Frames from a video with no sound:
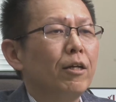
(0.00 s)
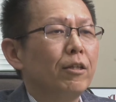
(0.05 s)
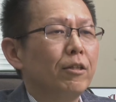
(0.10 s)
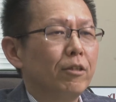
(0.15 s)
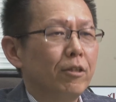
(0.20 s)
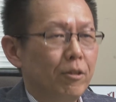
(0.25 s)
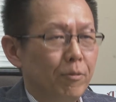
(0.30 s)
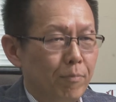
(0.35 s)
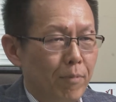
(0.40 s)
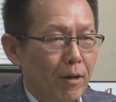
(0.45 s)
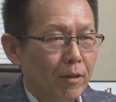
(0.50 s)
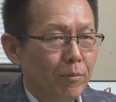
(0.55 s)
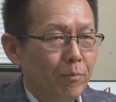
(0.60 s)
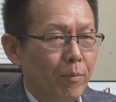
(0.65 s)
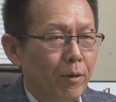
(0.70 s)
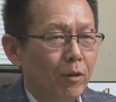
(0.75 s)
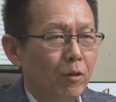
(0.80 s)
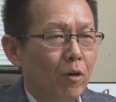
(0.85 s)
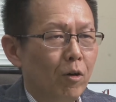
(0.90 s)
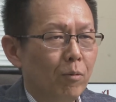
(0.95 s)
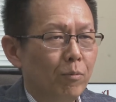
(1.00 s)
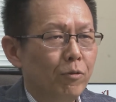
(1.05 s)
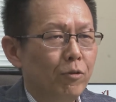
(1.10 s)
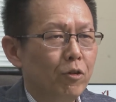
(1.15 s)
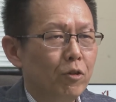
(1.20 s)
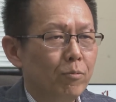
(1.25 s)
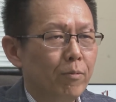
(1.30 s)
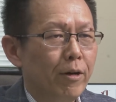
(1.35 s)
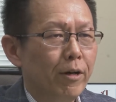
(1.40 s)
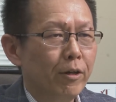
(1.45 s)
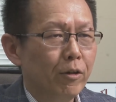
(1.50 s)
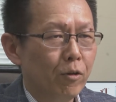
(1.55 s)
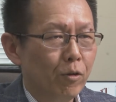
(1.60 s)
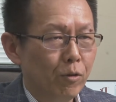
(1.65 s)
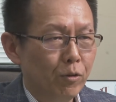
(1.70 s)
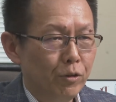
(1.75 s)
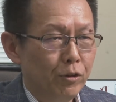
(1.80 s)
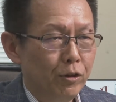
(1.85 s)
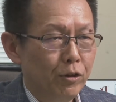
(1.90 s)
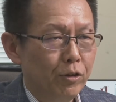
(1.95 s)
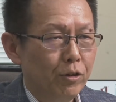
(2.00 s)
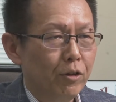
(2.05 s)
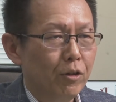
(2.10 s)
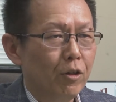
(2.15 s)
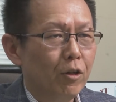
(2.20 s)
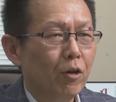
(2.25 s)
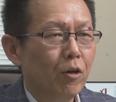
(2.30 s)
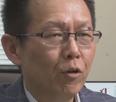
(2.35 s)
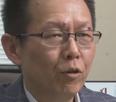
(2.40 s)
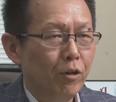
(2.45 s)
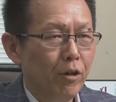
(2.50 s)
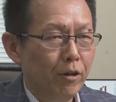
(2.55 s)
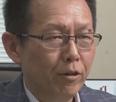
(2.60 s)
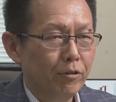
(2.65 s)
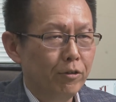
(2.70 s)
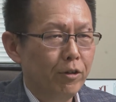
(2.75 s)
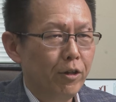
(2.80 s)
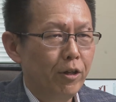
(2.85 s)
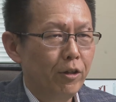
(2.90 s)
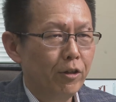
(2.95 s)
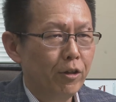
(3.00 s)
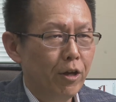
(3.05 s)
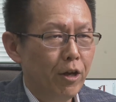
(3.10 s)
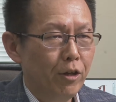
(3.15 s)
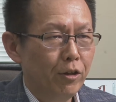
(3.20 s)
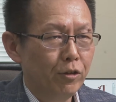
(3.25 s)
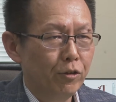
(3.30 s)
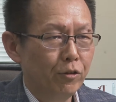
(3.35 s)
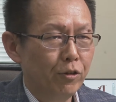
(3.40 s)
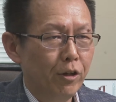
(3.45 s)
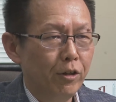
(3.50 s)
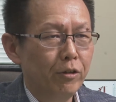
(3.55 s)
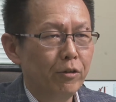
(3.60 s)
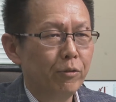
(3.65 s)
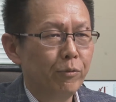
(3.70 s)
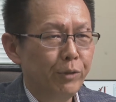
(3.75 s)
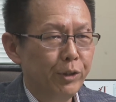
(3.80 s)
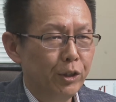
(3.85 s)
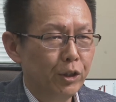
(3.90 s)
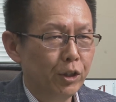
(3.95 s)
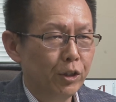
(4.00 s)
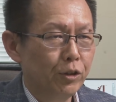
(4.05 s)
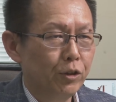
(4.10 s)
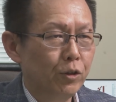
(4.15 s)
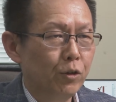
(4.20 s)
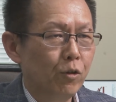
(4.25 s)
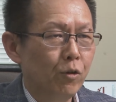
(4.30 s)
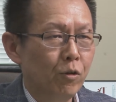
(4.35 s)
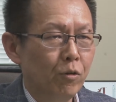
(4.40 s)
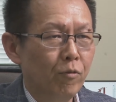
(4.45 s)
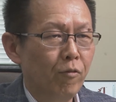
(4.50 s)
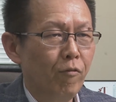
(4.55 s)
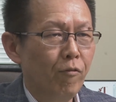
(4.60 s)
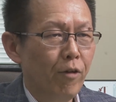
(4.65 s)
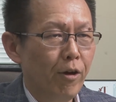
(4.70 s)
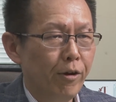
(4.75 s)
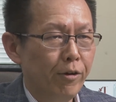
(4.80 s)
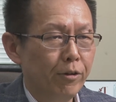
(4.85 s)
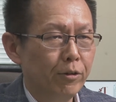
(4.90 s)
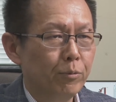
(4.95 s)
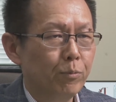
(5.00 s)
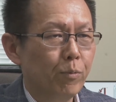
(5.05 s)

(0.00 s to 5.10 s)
The Department of Human Ecology conducts education and research on various